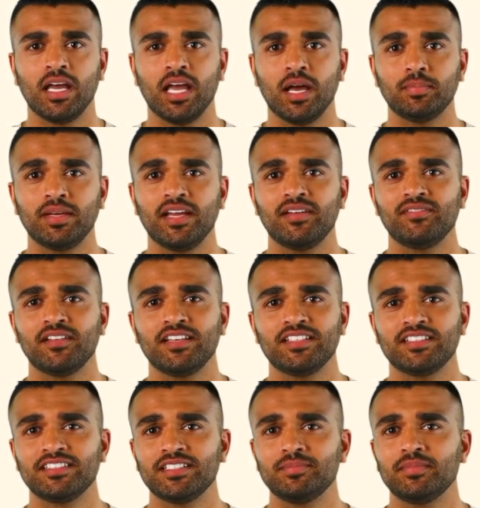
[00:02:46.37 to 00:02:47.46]
Epinephrine is a
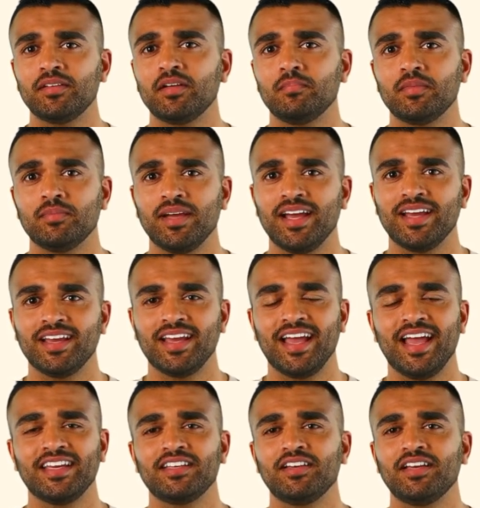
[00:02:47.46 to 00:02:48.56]
sympathomimetic
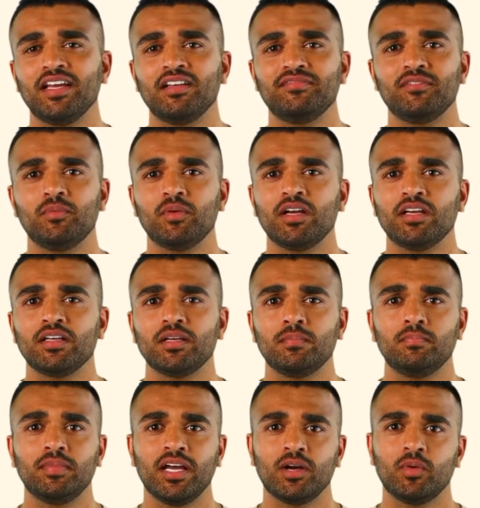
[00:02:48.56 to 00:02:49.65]
acting on alpha-1,
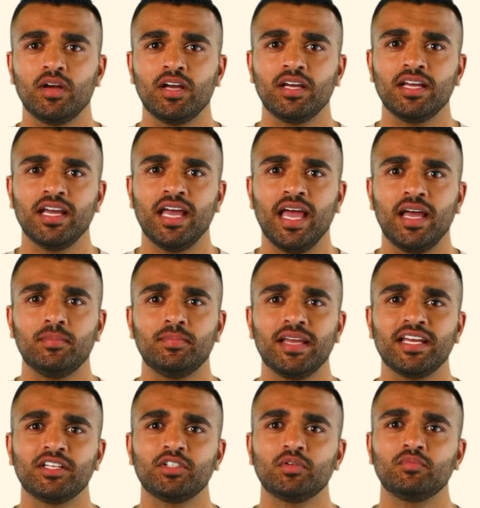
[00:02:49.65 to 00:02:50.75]
beta-1, and
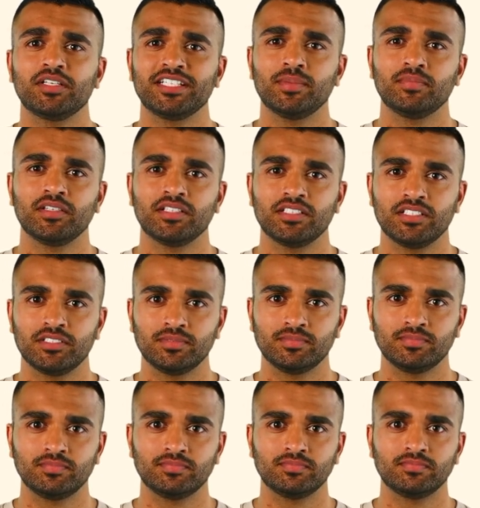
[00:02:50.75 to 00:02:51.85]
beta-2 receptors.
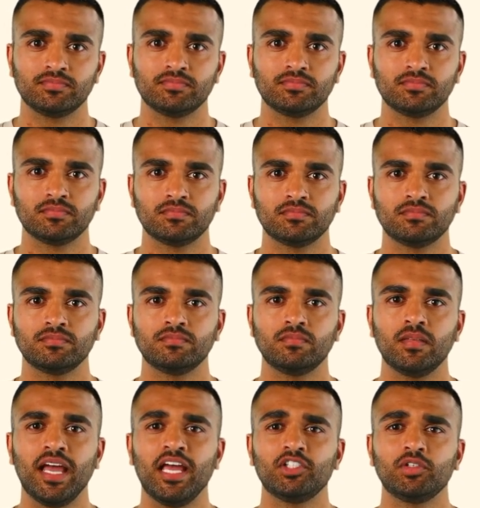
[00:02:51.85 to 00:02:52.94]

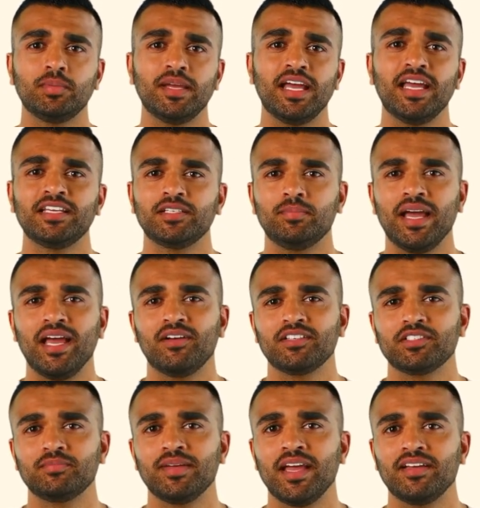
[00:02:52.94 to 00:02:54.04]
Atropine is a
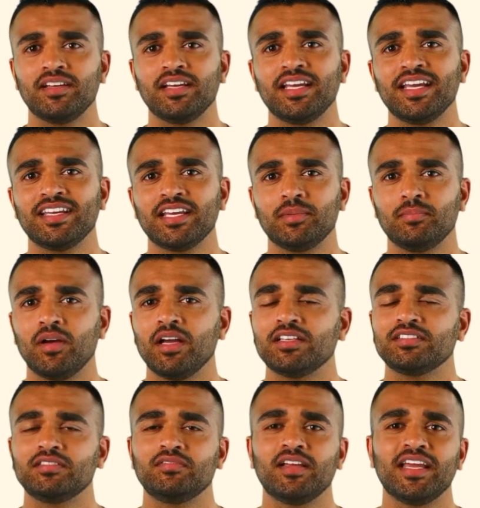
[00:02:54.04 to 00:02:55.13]
parasympatholytic that blocks
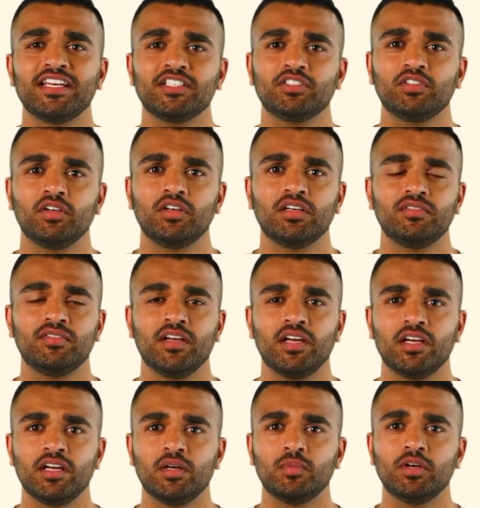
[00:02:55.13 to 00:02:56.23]
the vagus nerve,
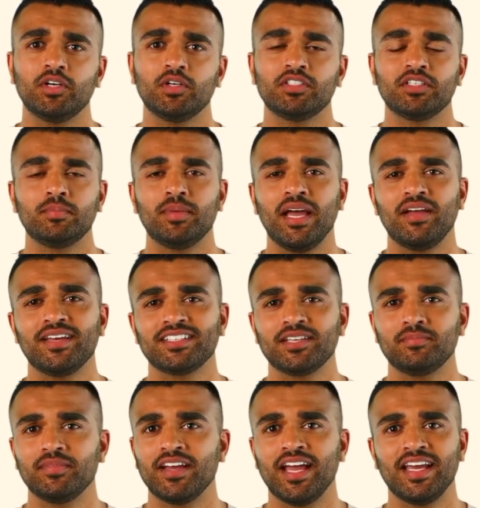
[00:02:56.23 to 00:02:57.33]
reducing
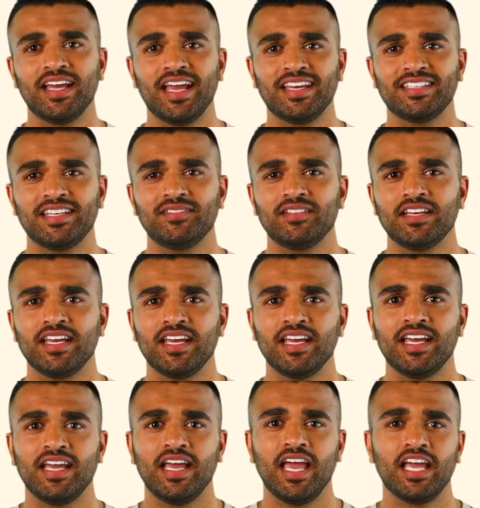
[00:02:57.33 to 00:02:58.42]
parasympathetic activity
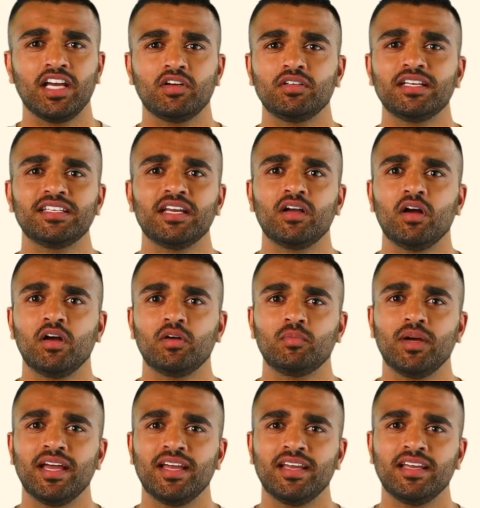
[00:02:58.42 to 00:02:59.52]
and increasing heart
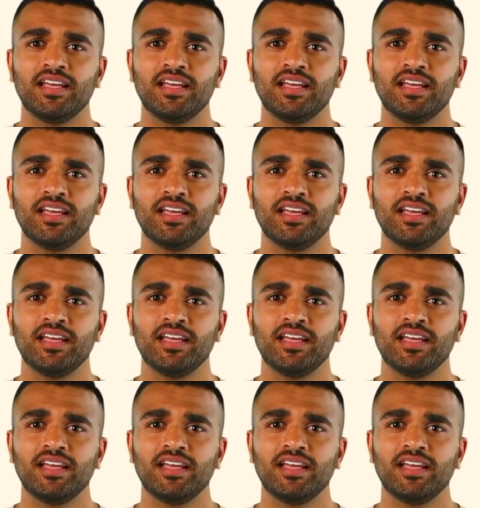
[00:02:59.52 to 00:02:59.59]
rate.